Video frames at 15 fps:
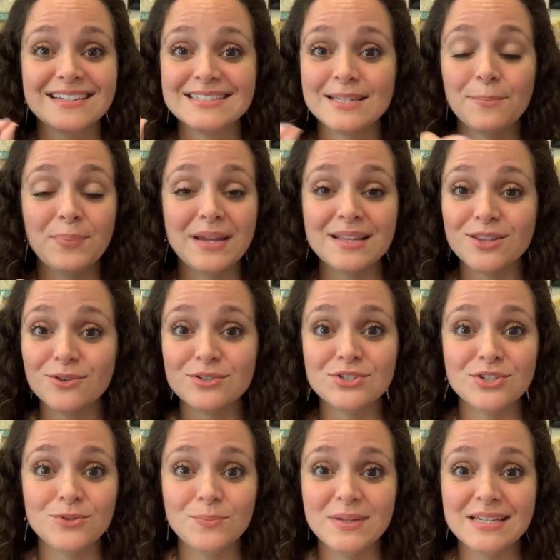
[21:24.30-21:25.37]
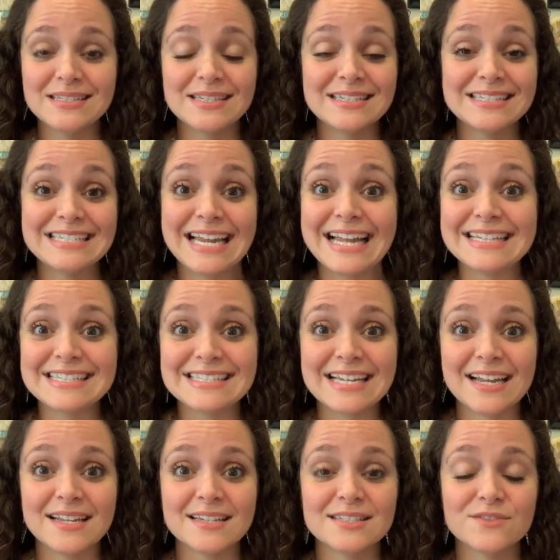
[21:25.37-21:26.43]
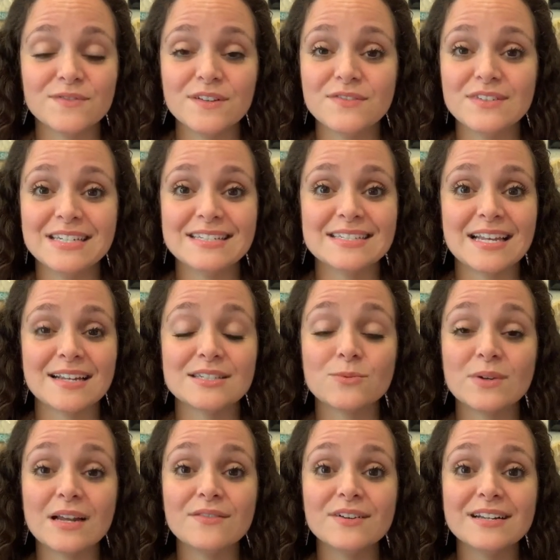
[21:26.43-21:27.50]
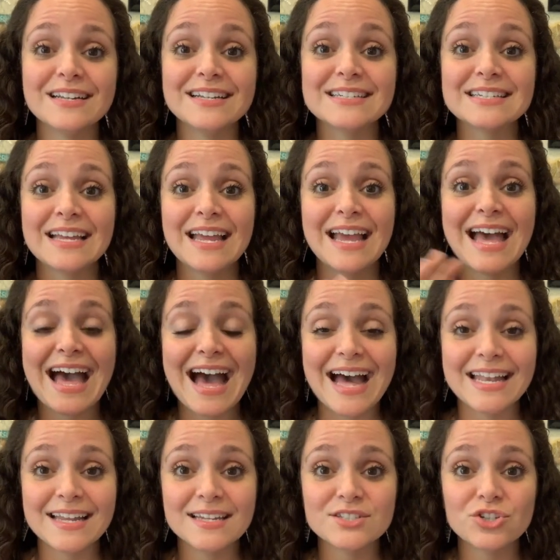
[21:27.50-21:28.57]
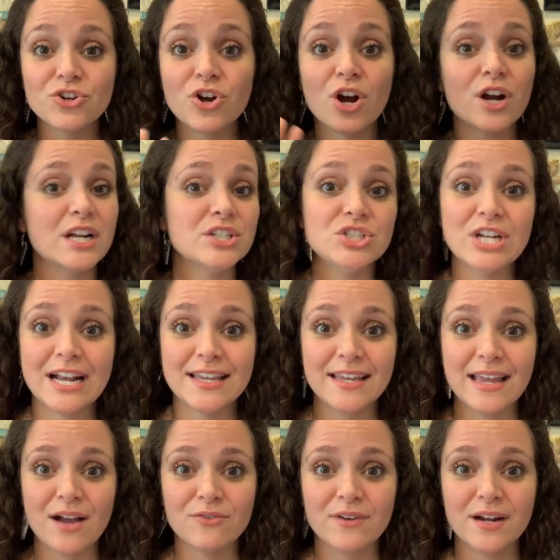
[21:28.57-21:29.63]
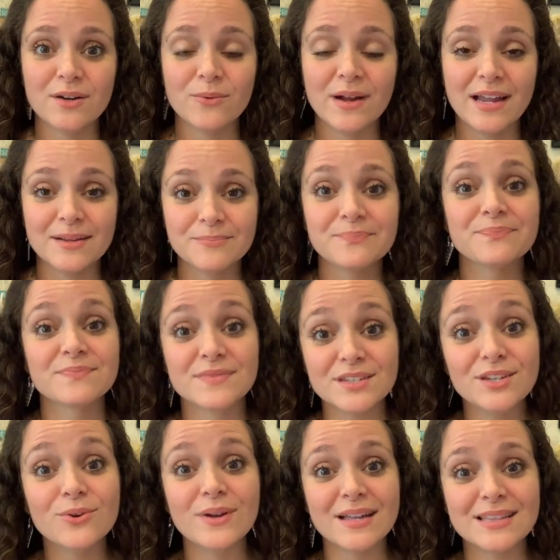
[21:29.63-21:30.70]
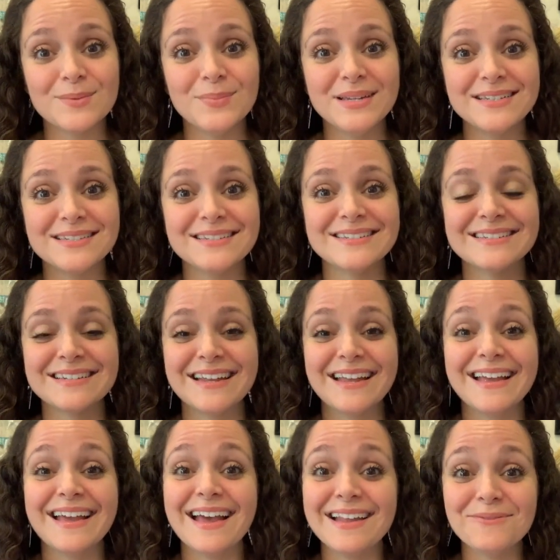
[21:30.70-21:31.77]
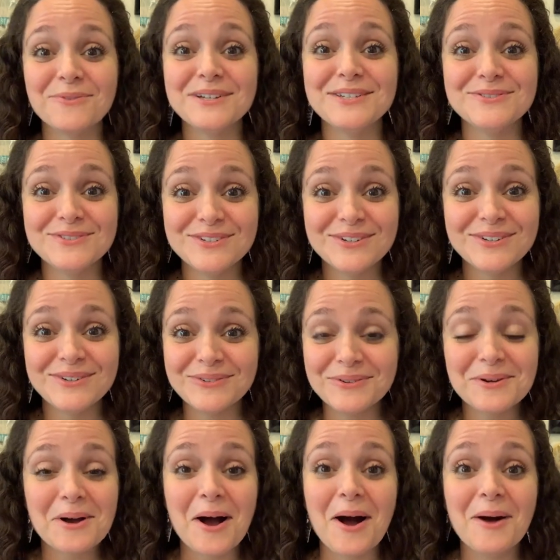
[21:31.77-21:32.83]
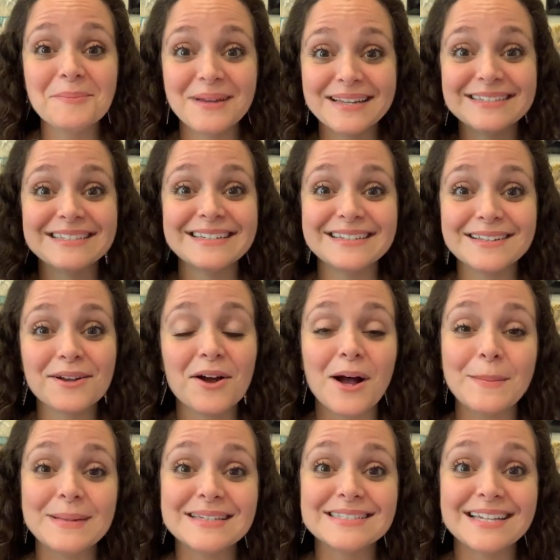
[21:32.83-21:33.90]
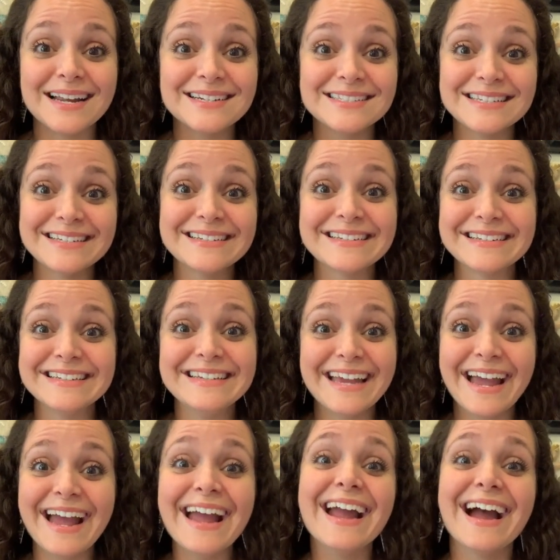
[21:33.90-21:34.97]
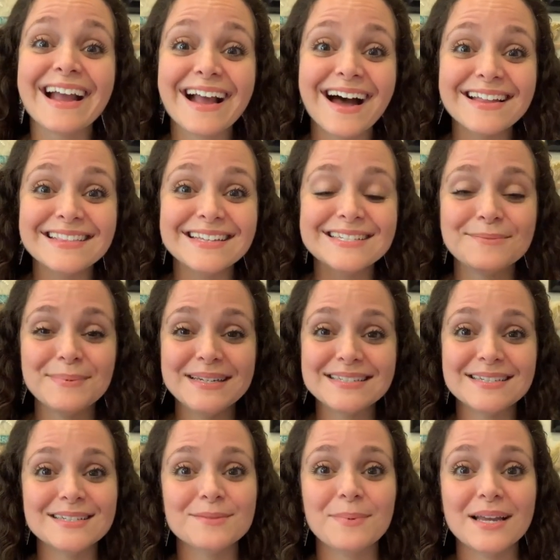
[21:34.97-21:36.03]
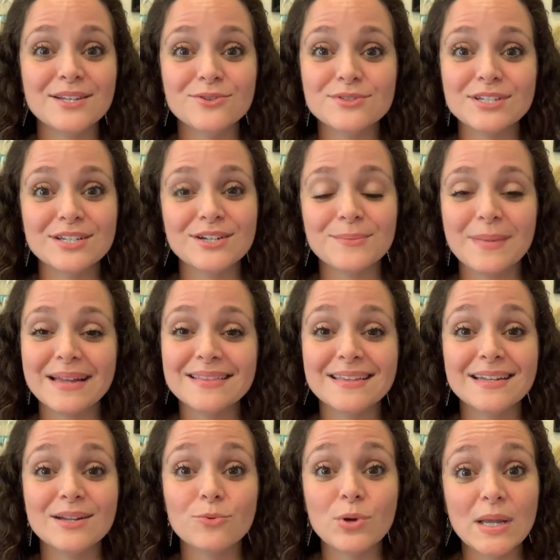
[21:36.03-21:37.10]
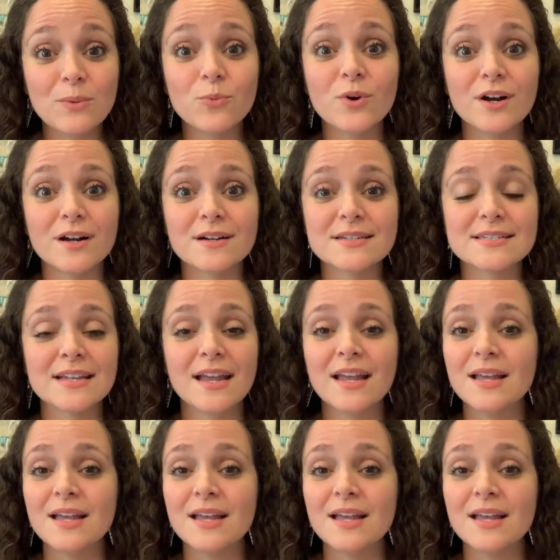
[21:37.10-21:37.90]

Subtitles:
to pick those 2 pieces, 10 seconds, 15 seconds, whatever it is, adding it to your cart and checking out right away. You'll get the pieces. And when you do, comment in the comment section, yay, I got these pieces by using your method. It works.